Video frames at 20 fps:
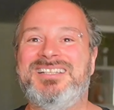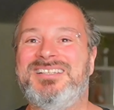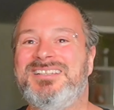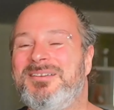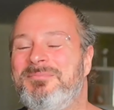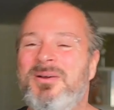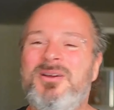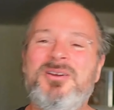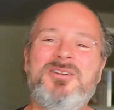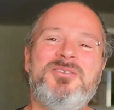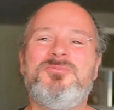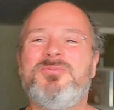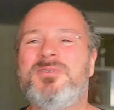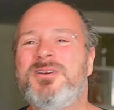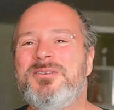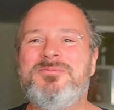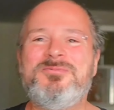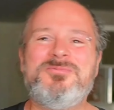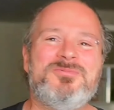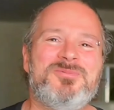the part
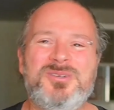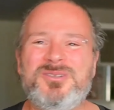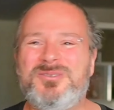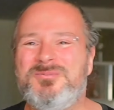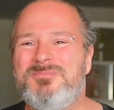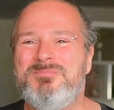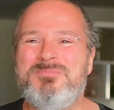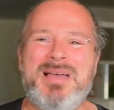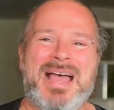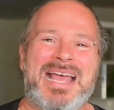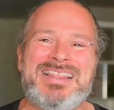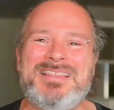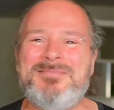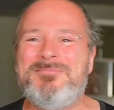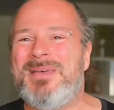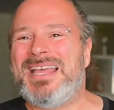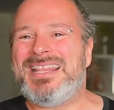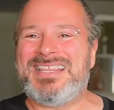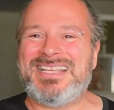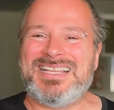where we're
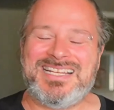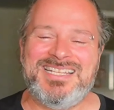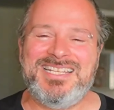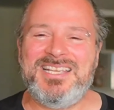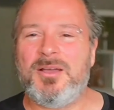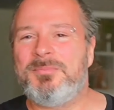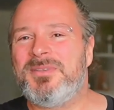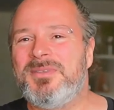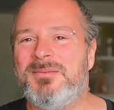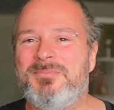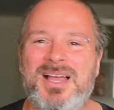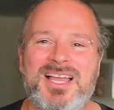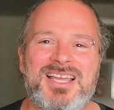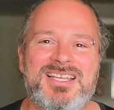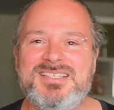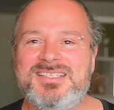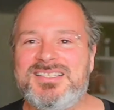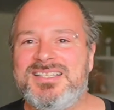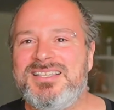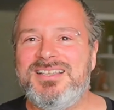mathematically
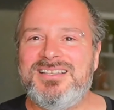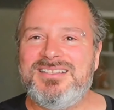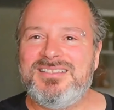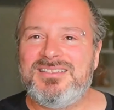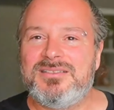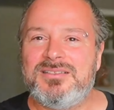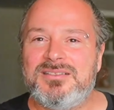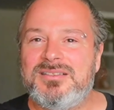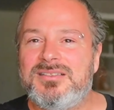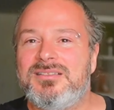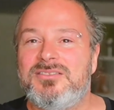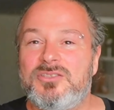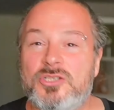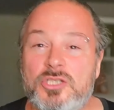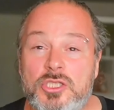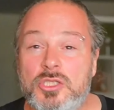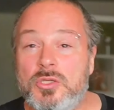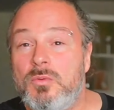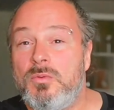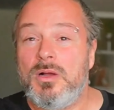optimizing to
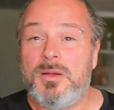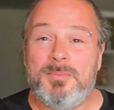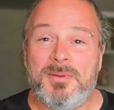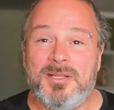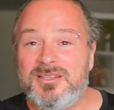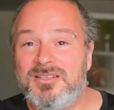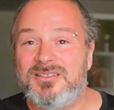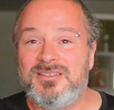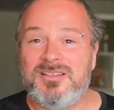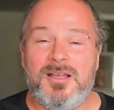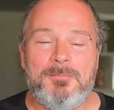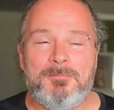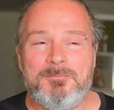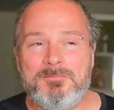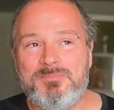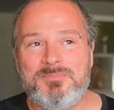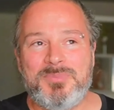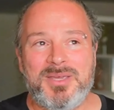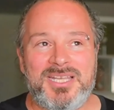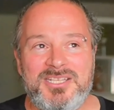show up on the top
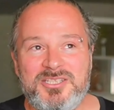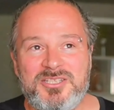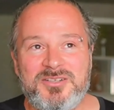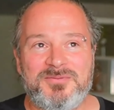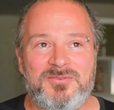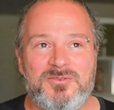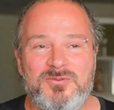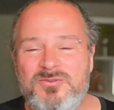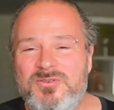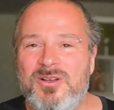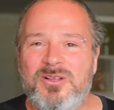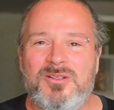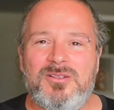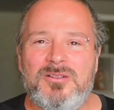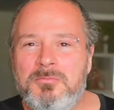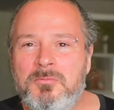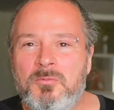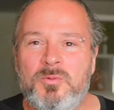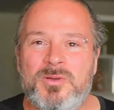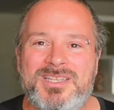page of
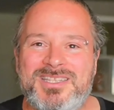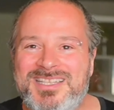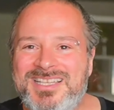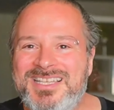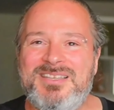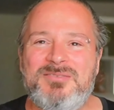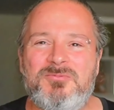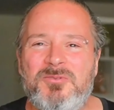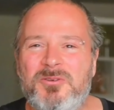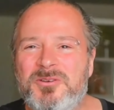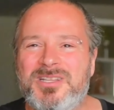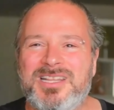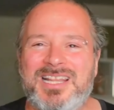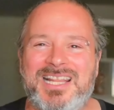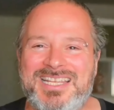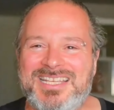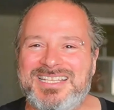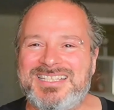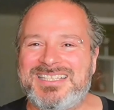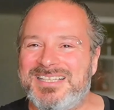Google with keyword
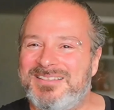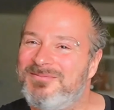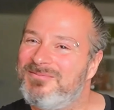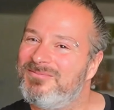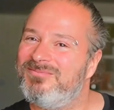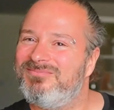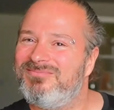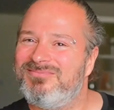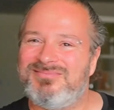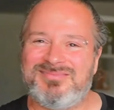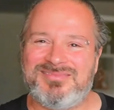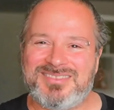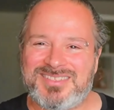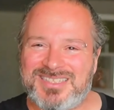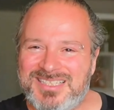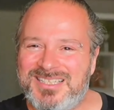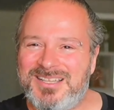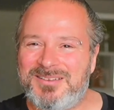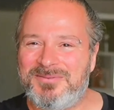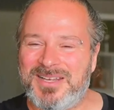links and
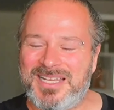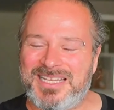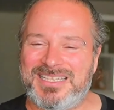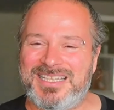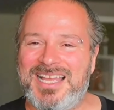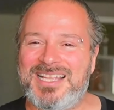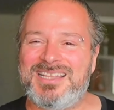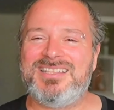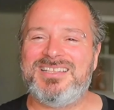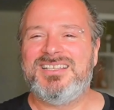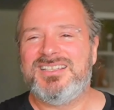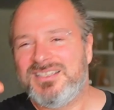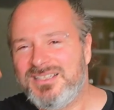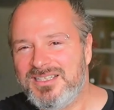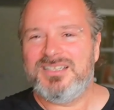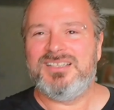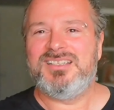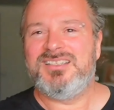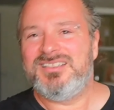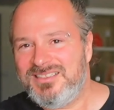stuff like that.
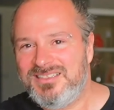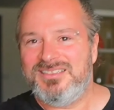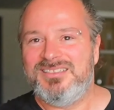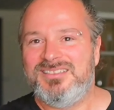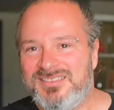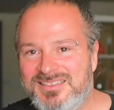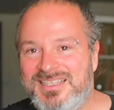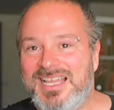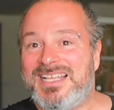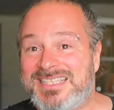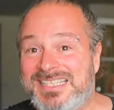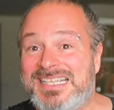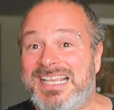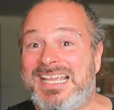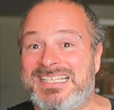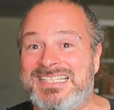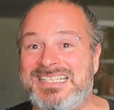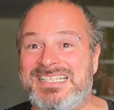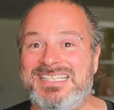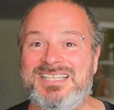That's
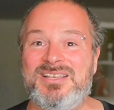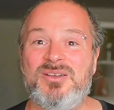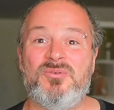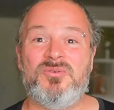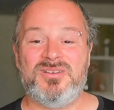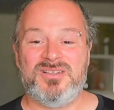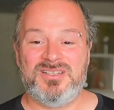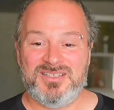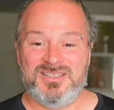SEO.